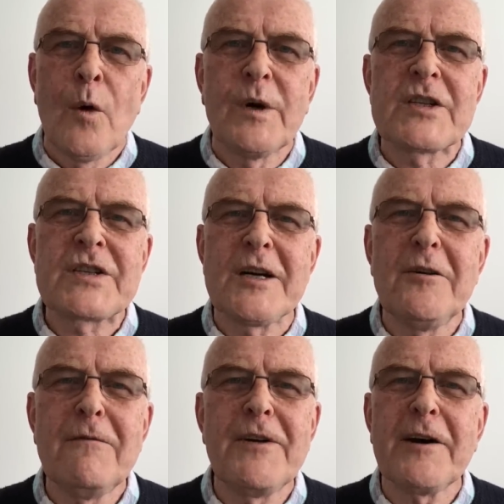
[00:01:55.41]
We're
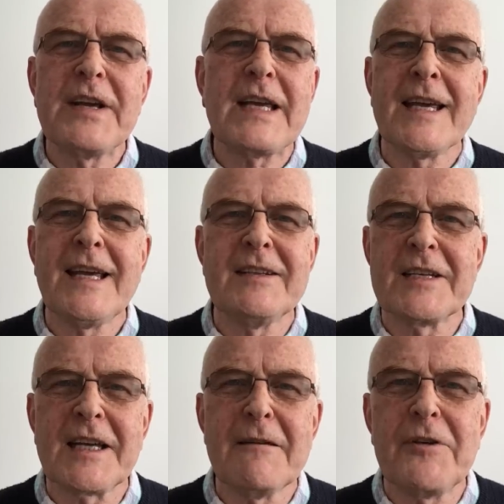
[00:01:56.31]
so very keen
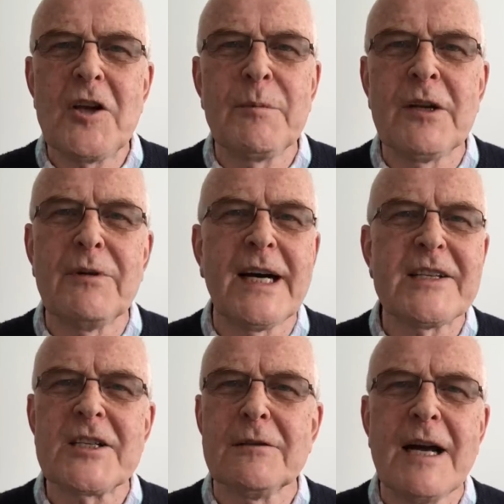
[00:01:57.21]
to give human
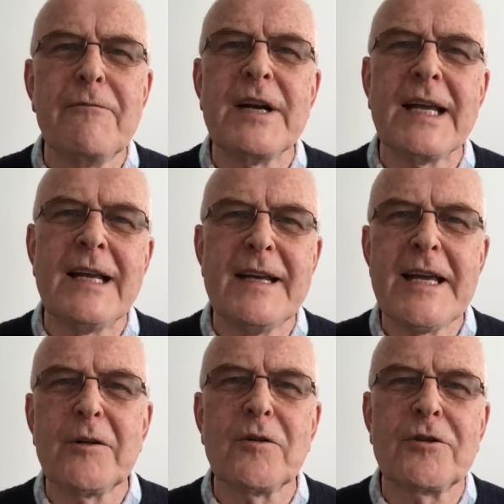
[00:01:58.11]
rights to every
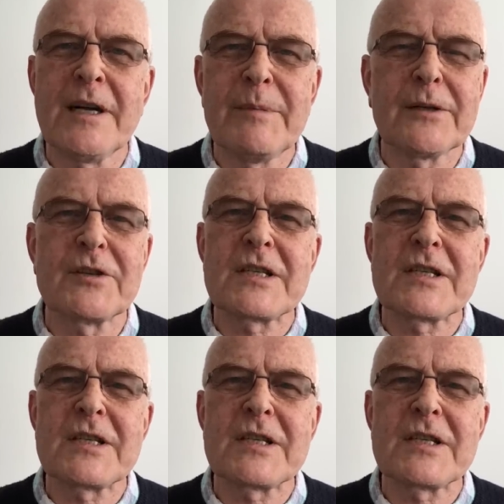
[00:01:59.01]
illegal criminal